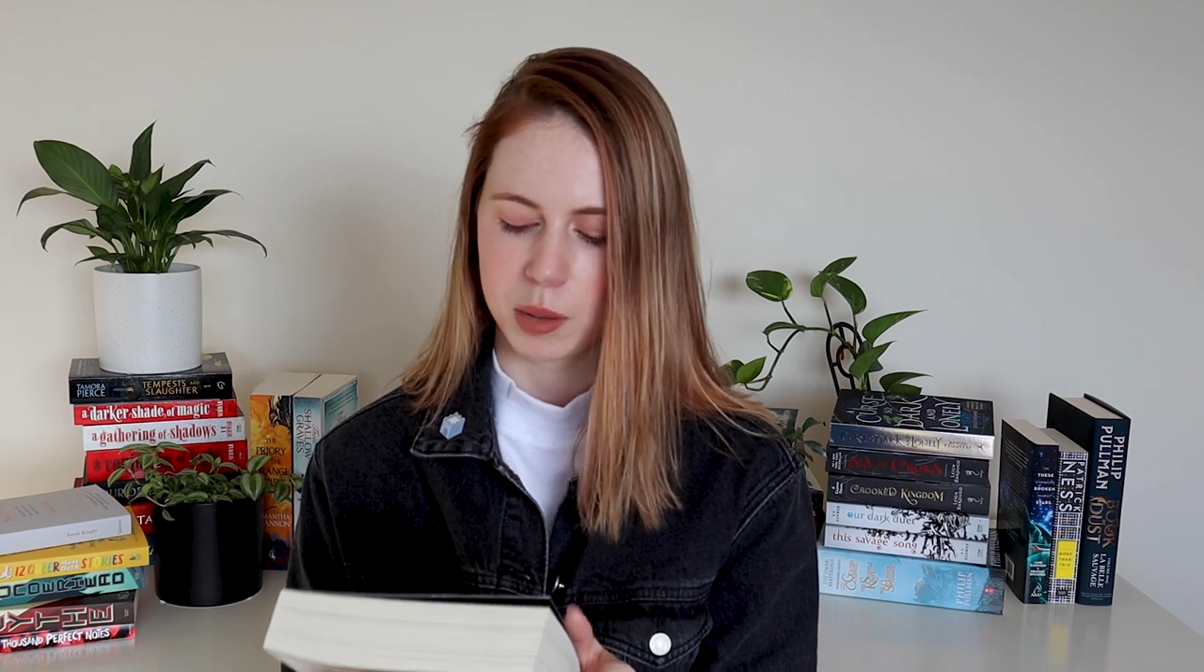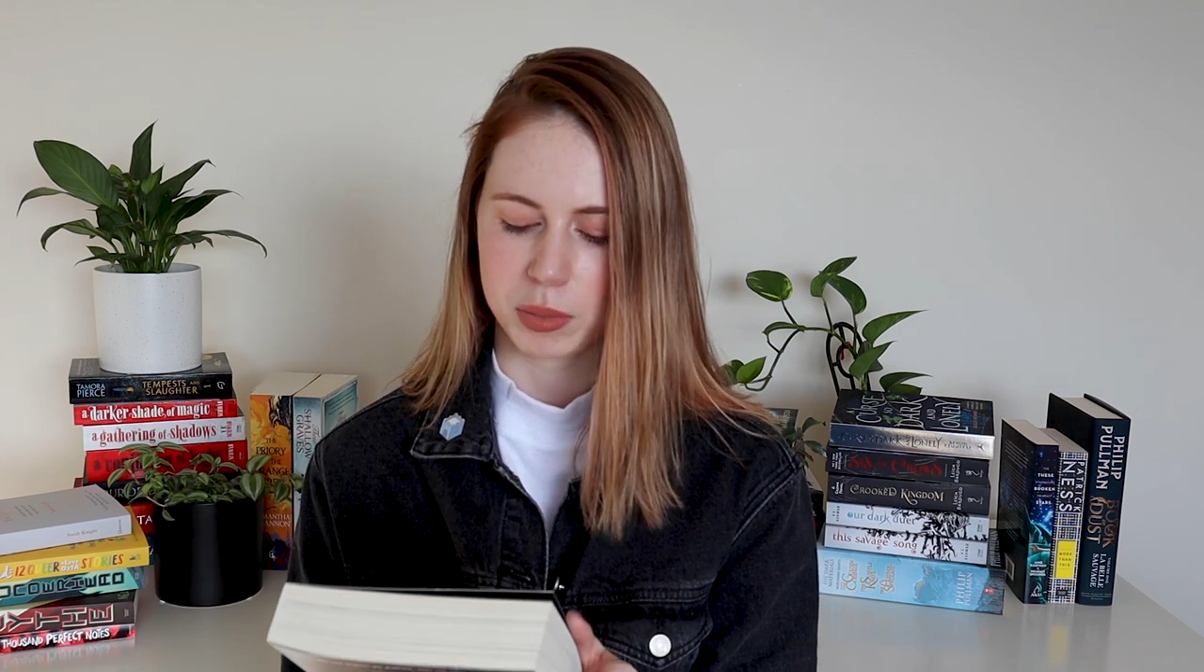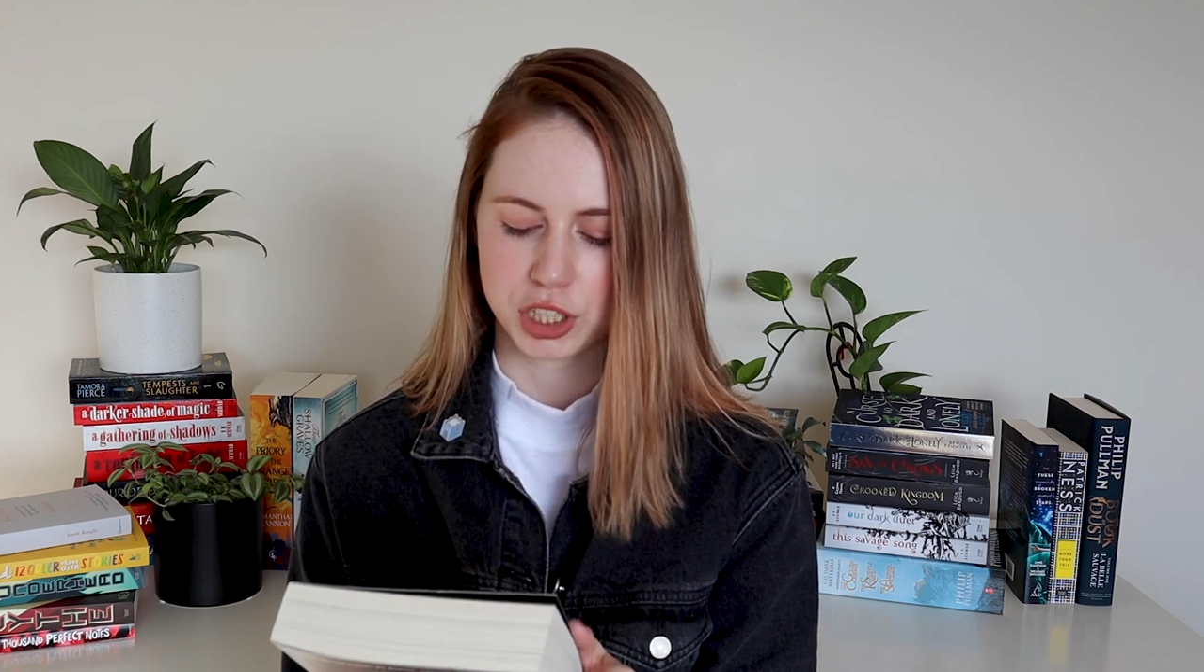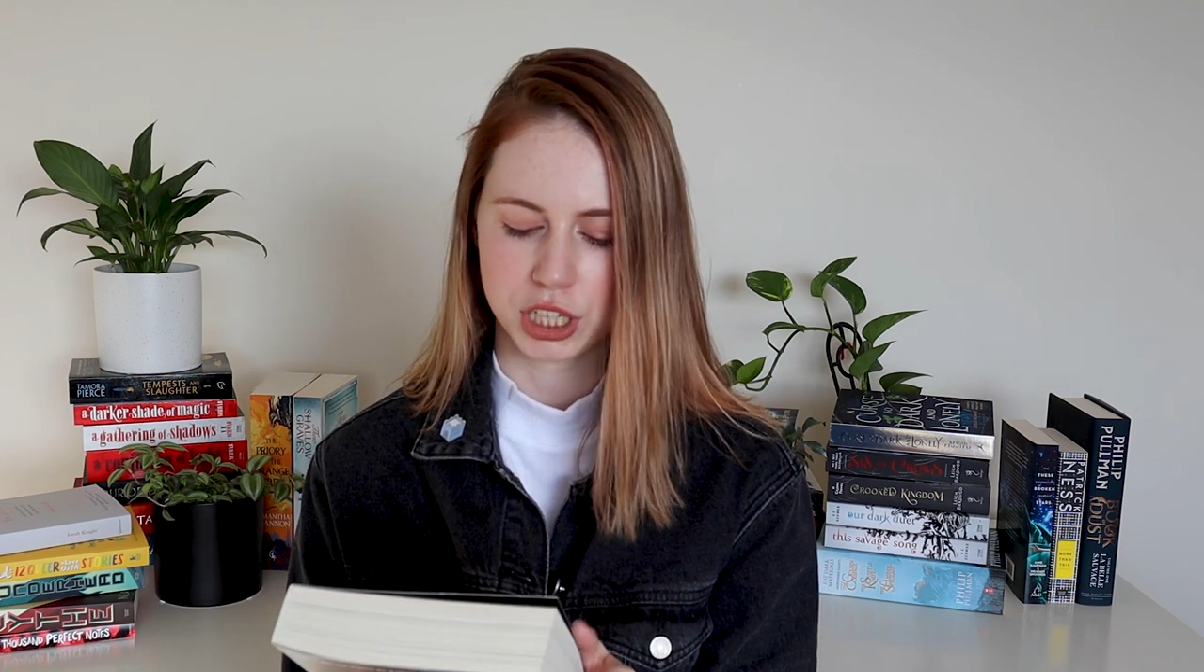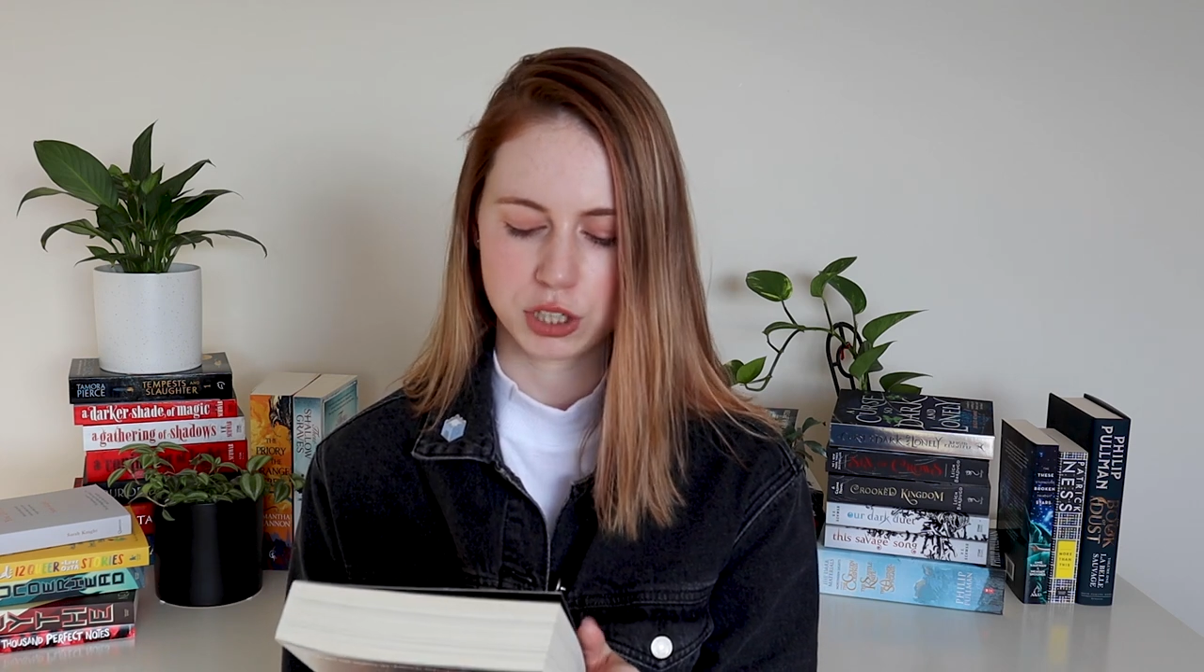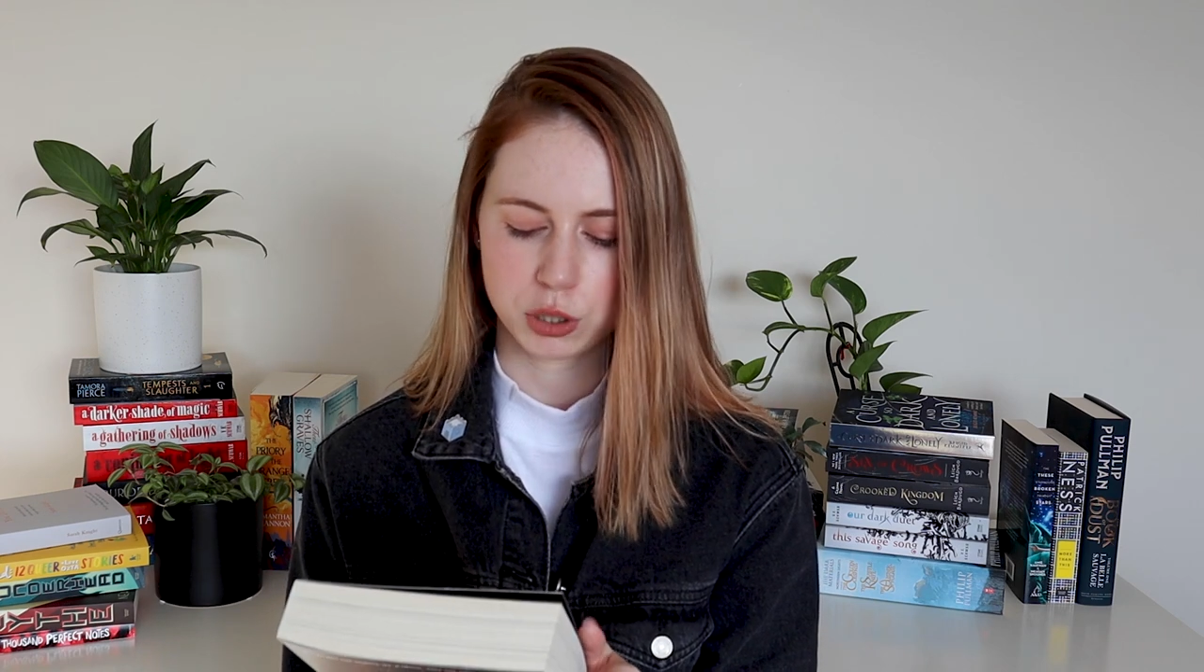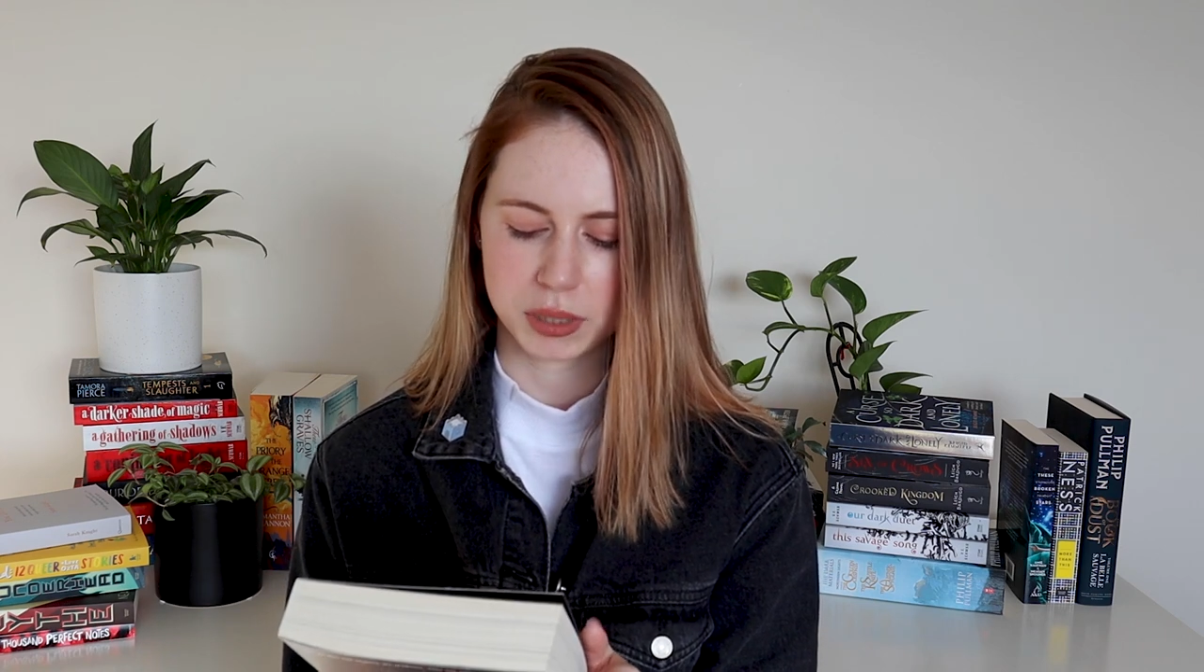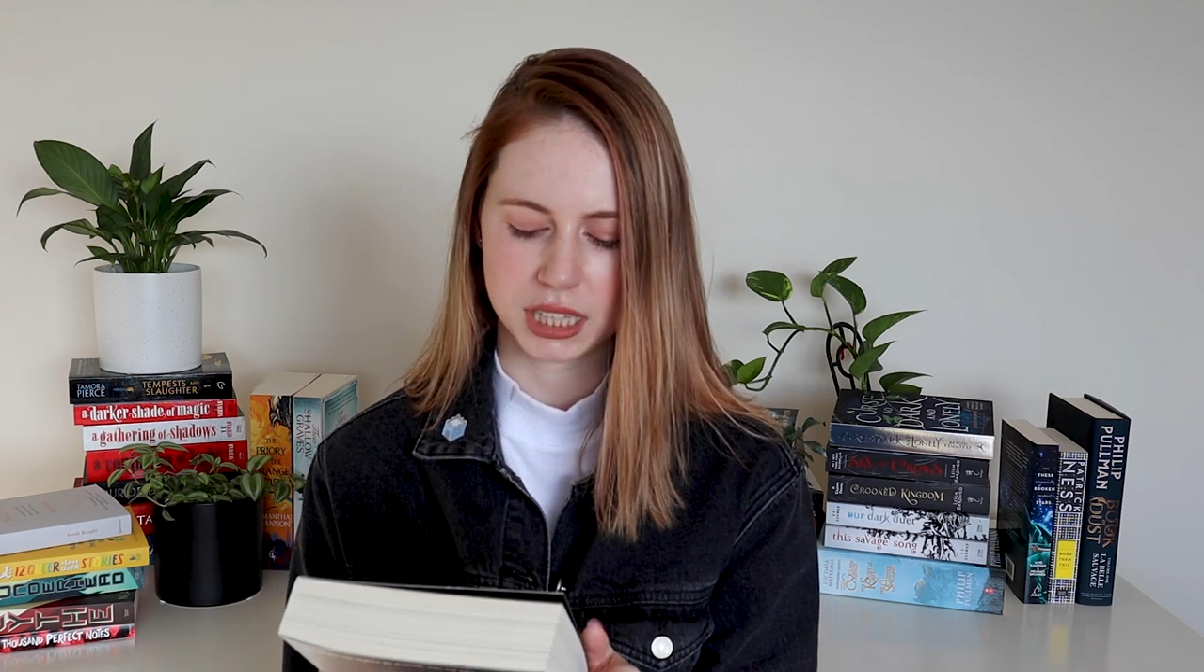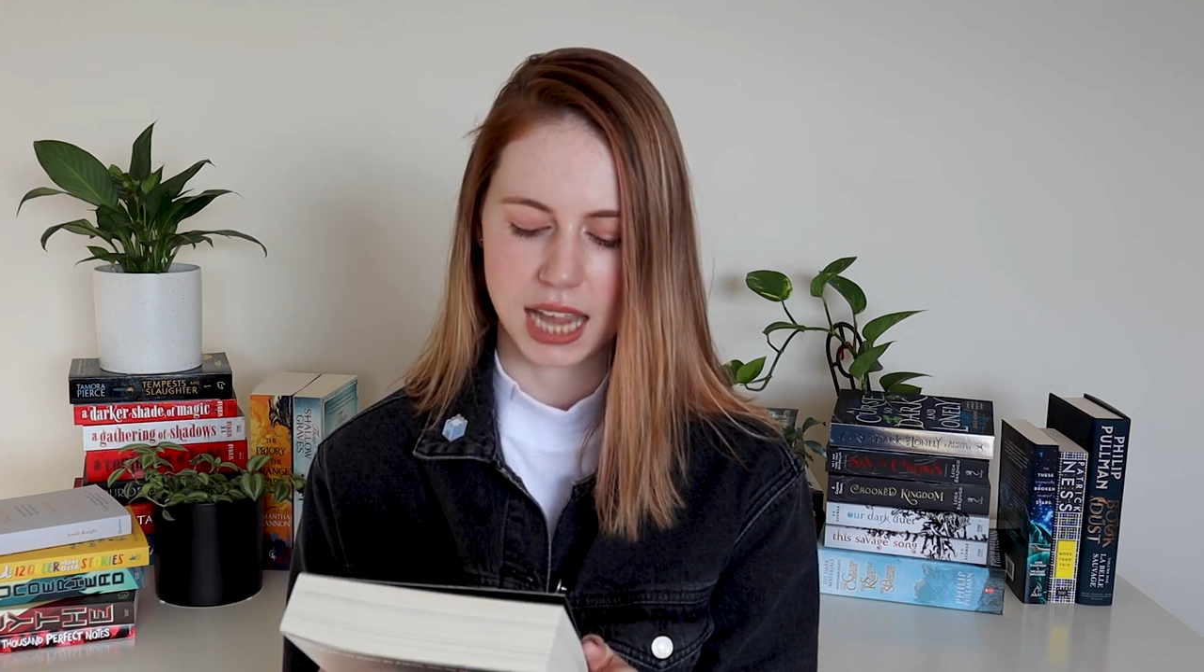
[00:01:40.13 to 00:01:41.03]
but she could be